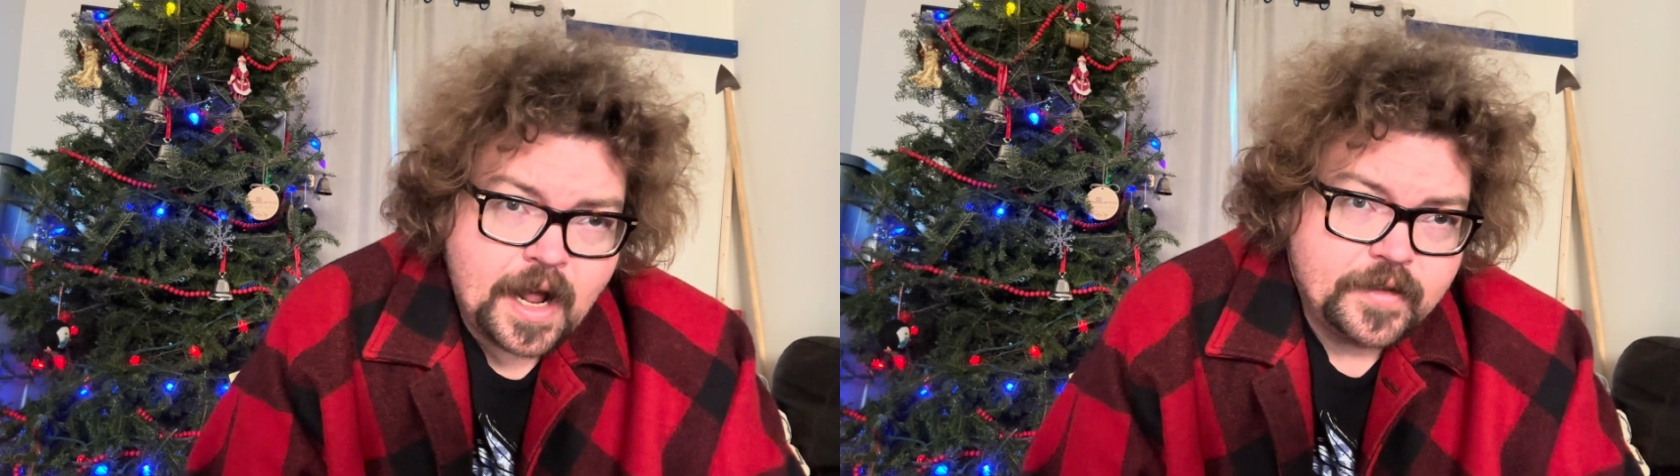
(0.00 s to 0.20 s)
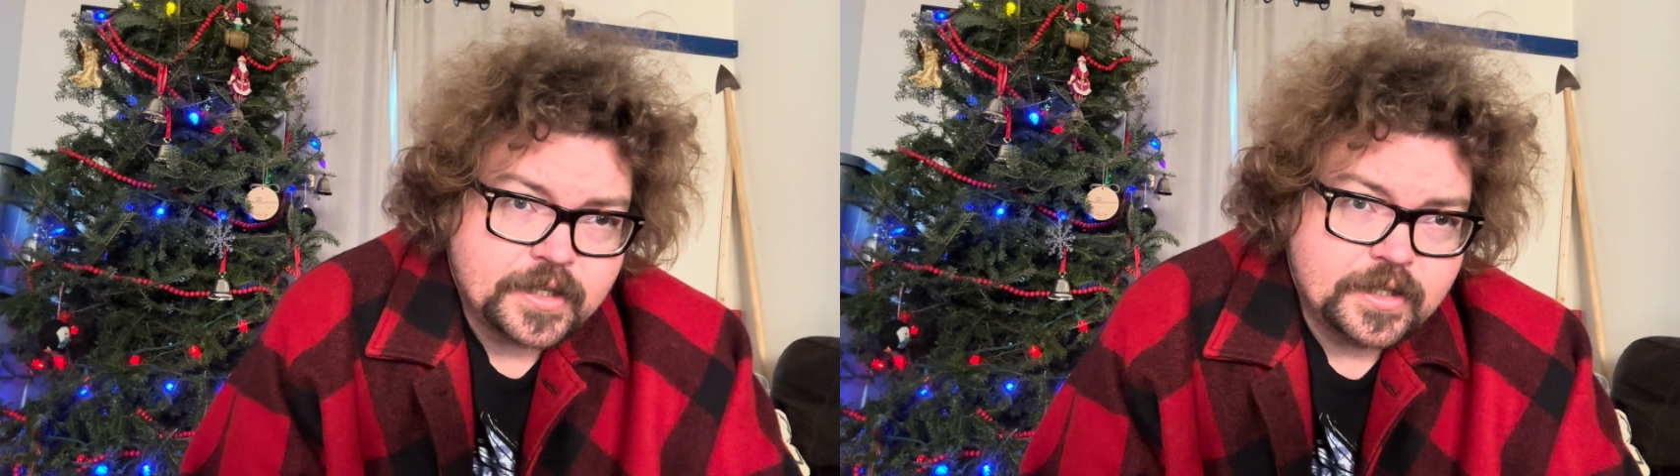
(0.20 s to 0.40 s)

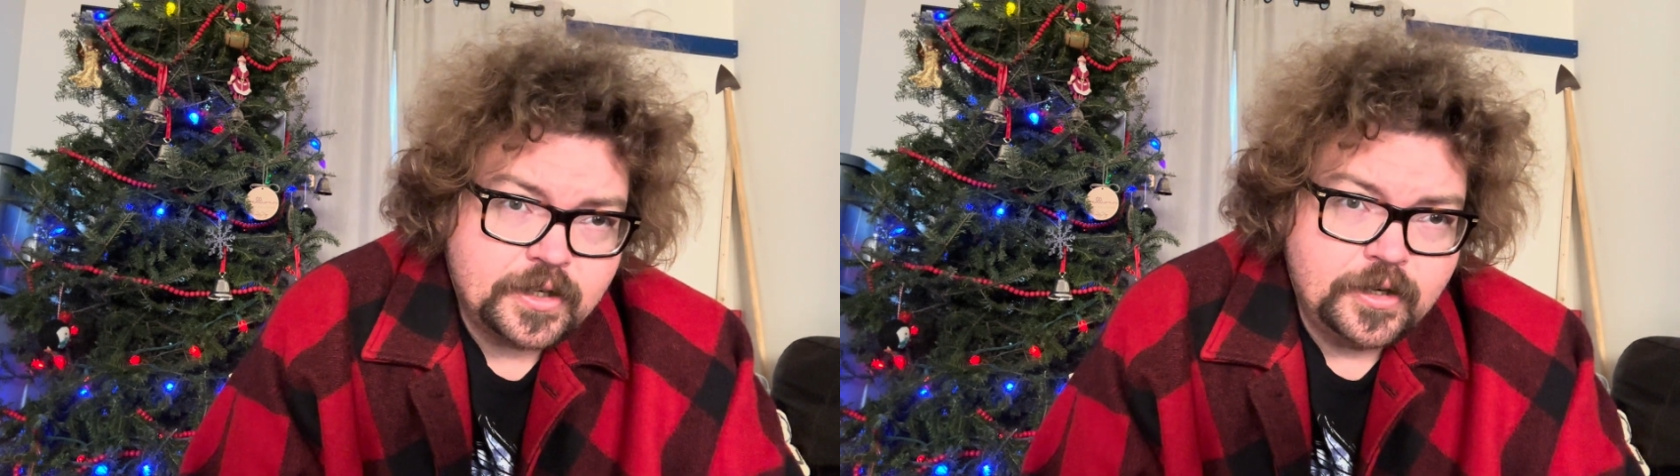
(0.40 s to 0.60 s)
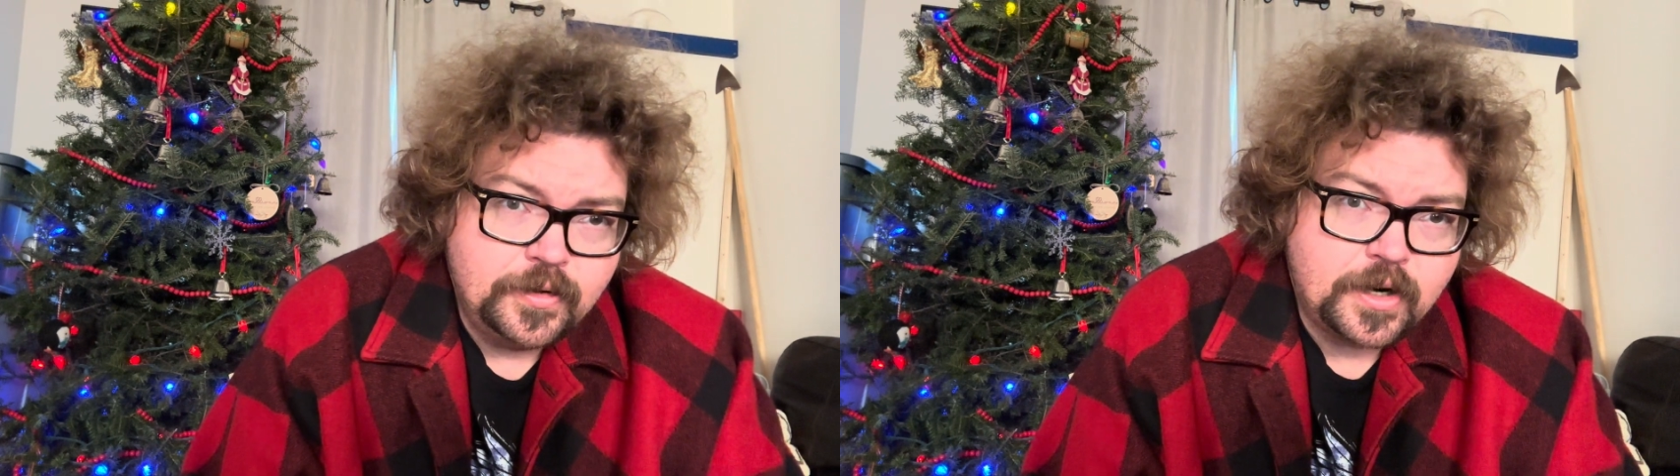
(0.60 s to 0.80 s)
This is a
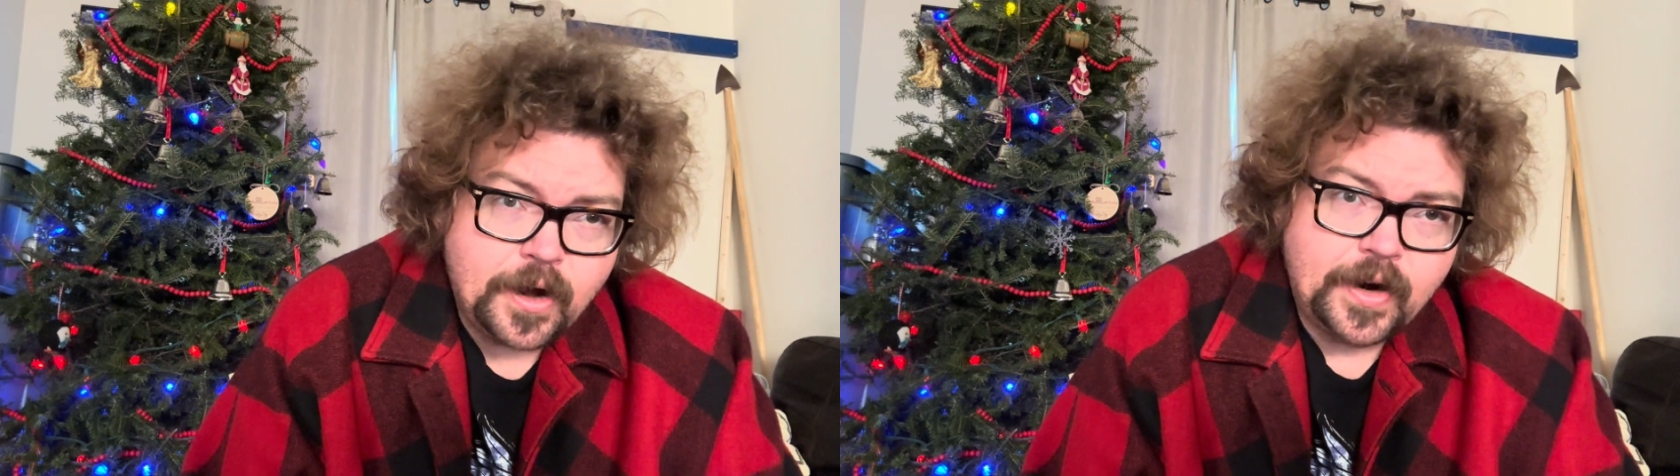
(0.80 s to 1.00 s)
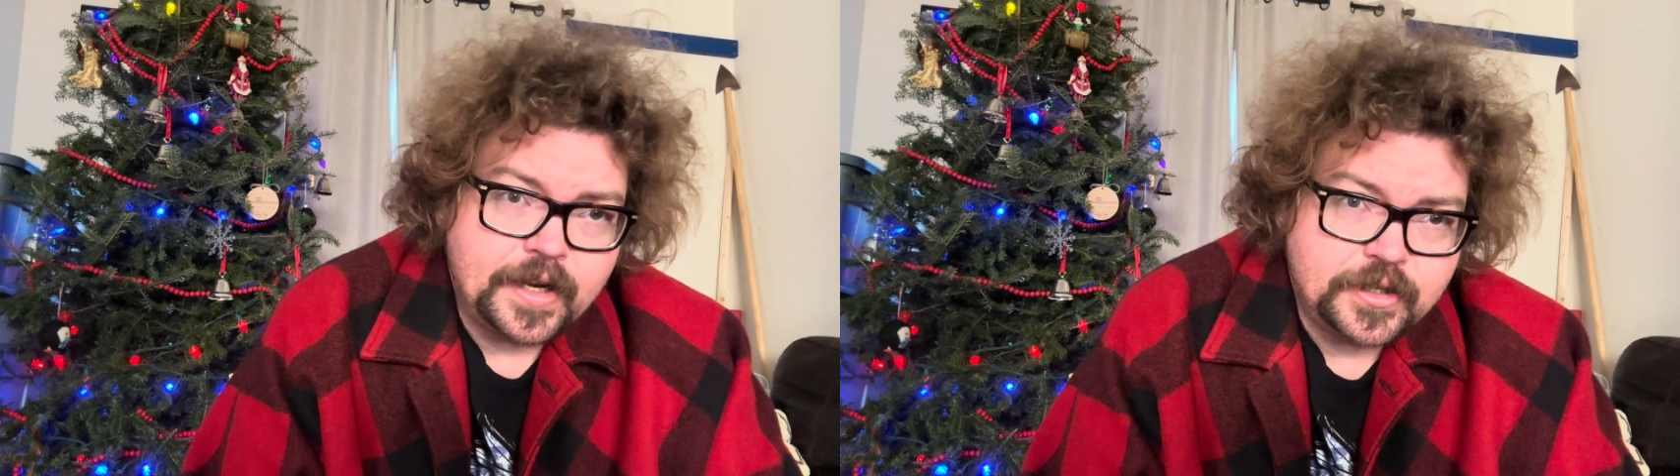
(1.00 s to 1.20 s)
new
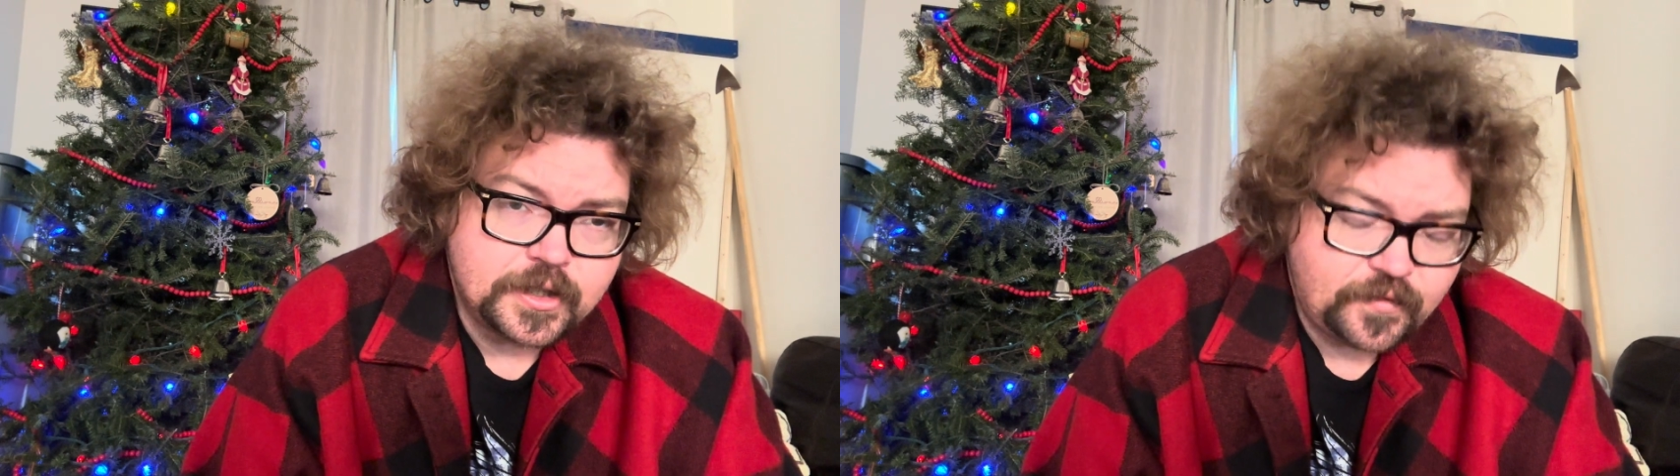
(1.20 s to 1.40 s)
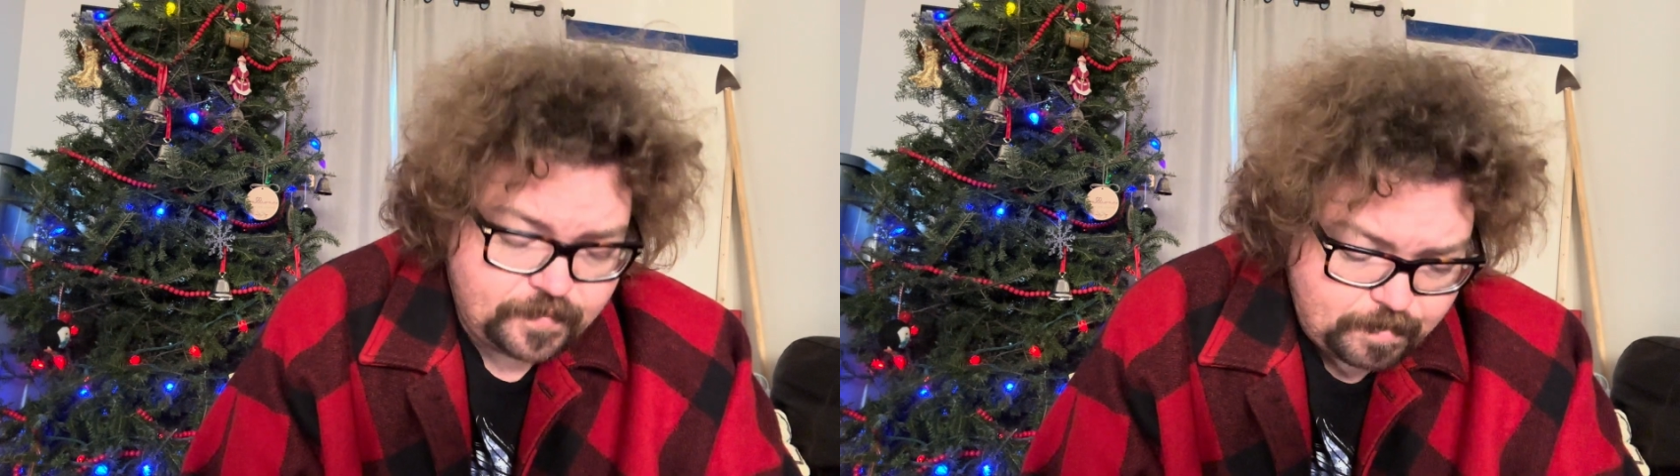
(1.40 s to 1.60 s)
coat I
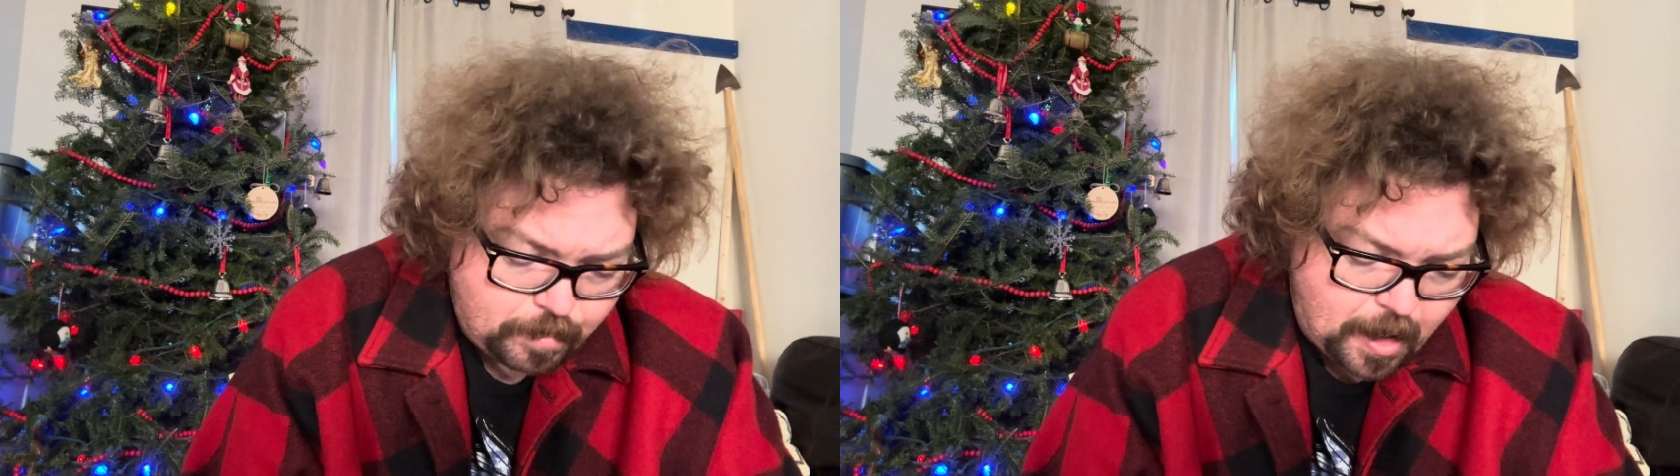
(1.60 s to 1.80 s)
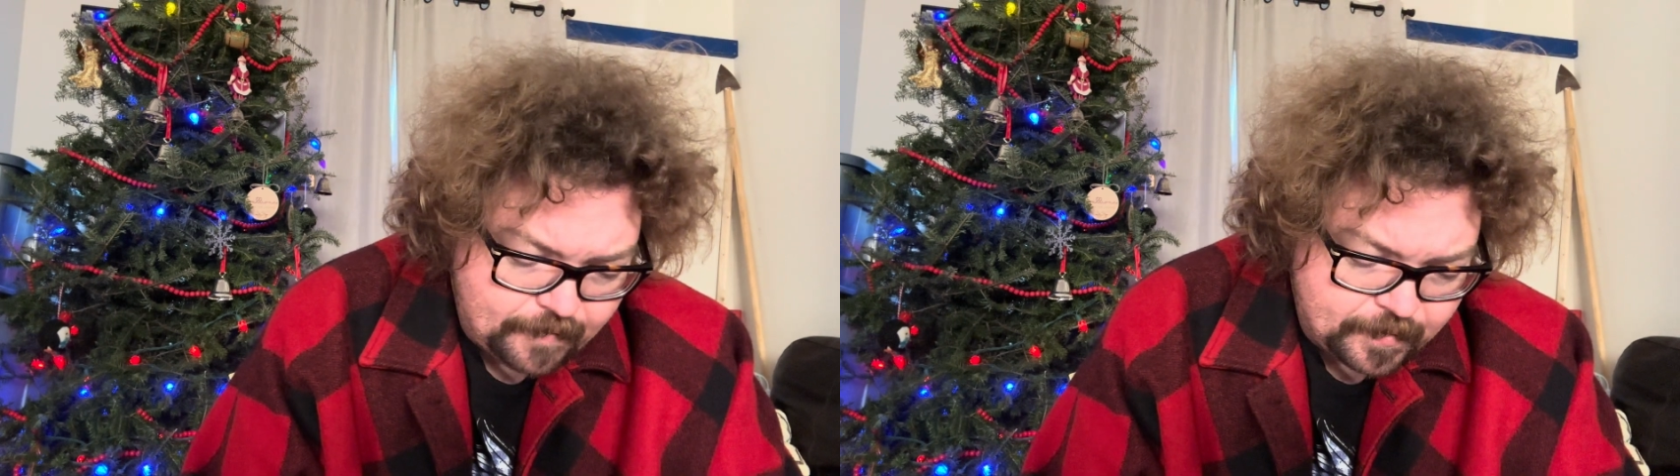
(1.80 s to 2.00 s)
just
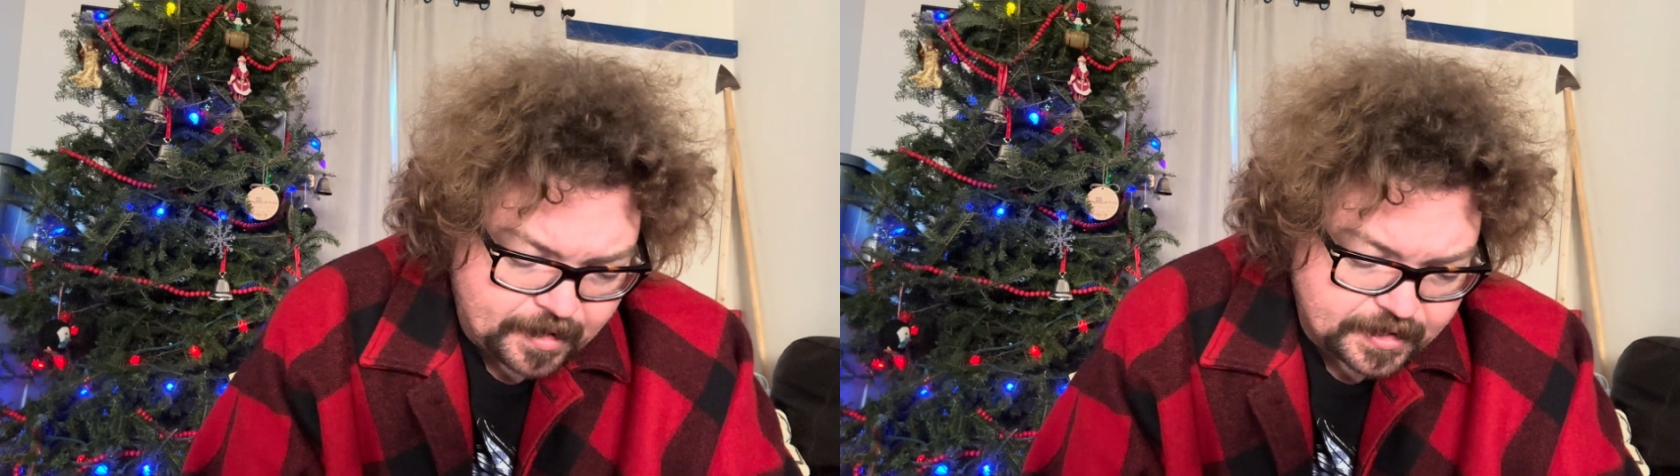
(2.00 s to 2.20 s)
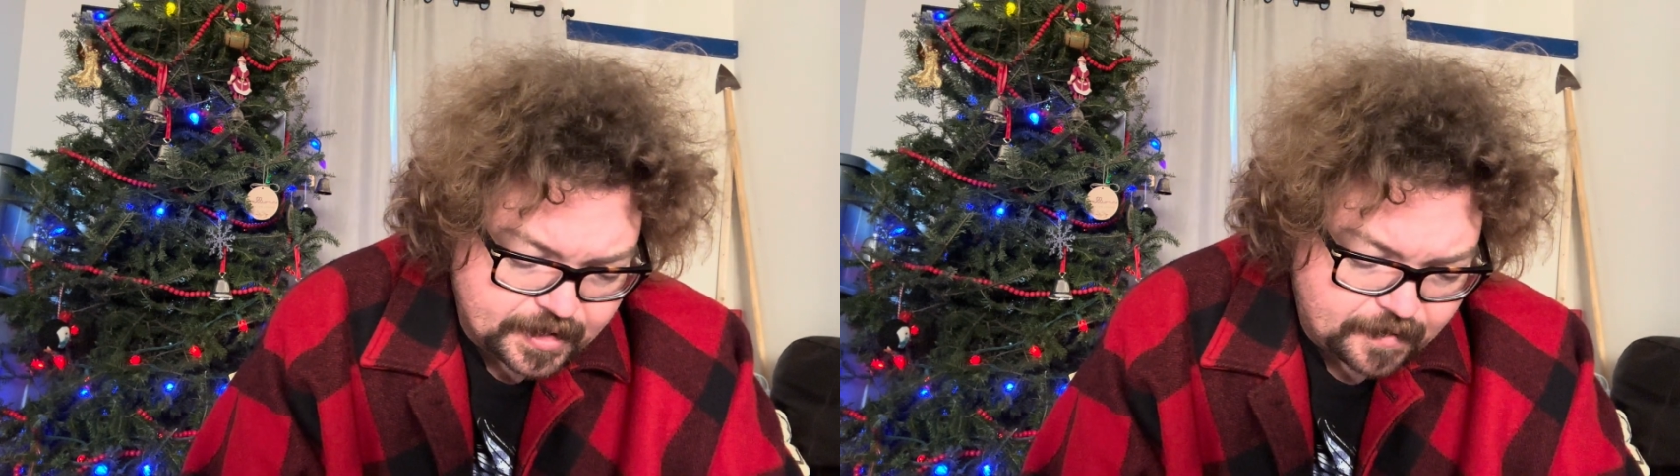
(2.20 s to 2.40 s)
bought for
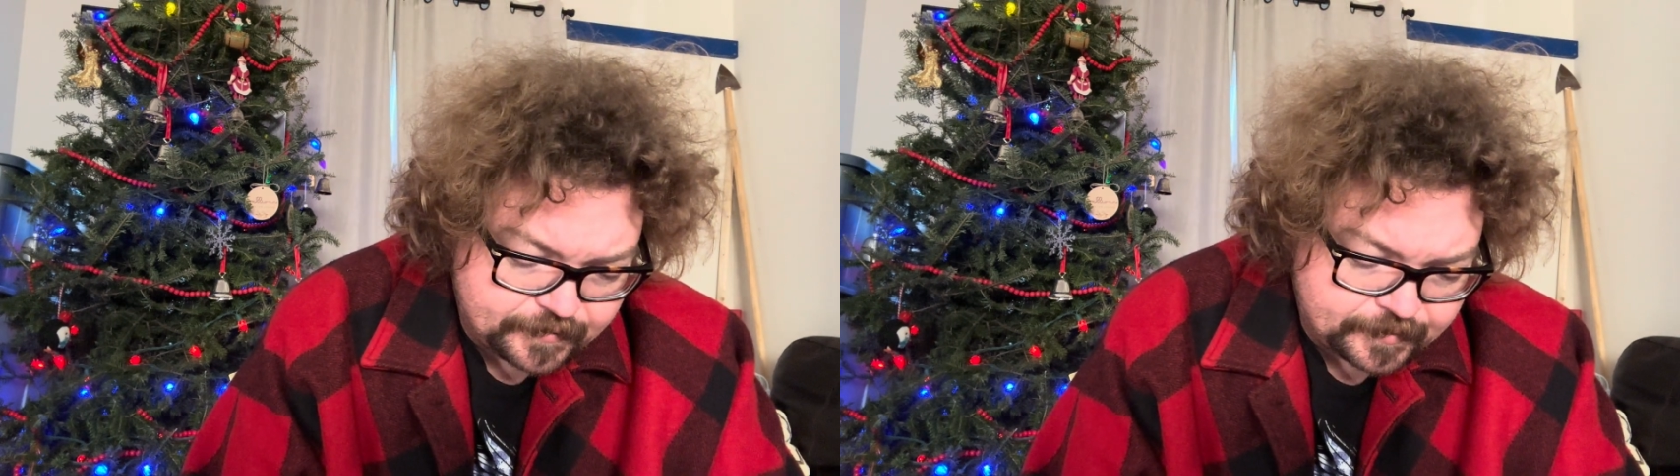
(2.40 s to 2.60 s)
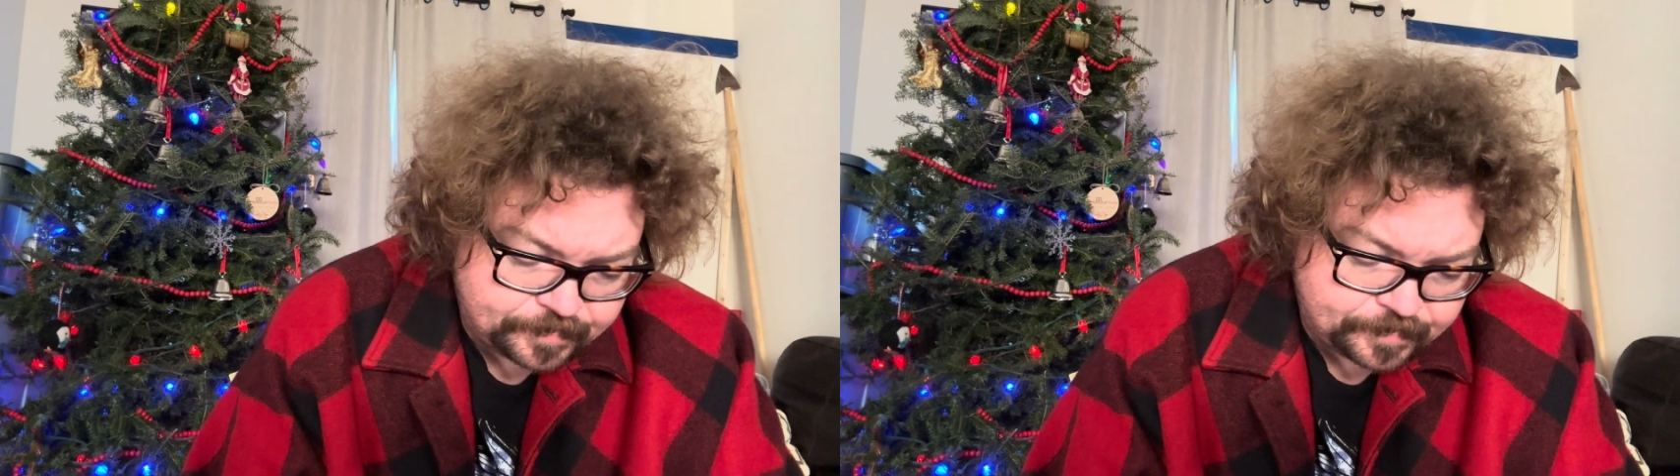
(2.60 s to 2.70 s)
myself.